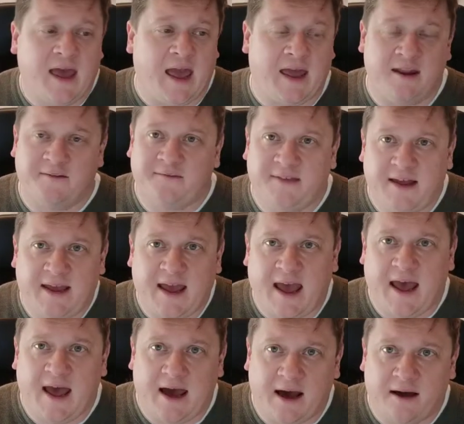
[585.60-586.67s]
and if they
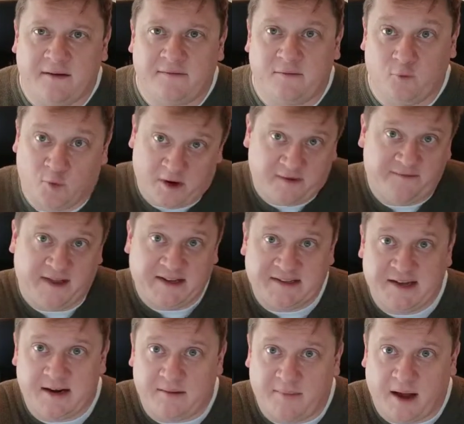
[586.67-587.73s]
have, what have they
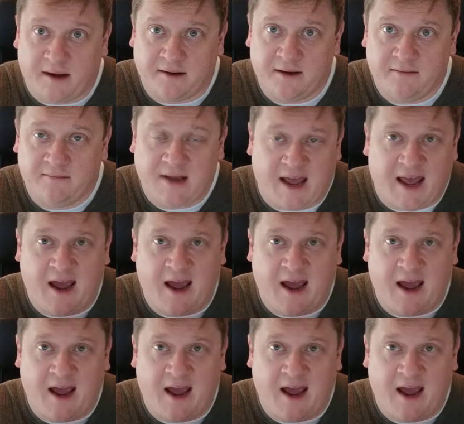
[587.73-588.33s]
said about it?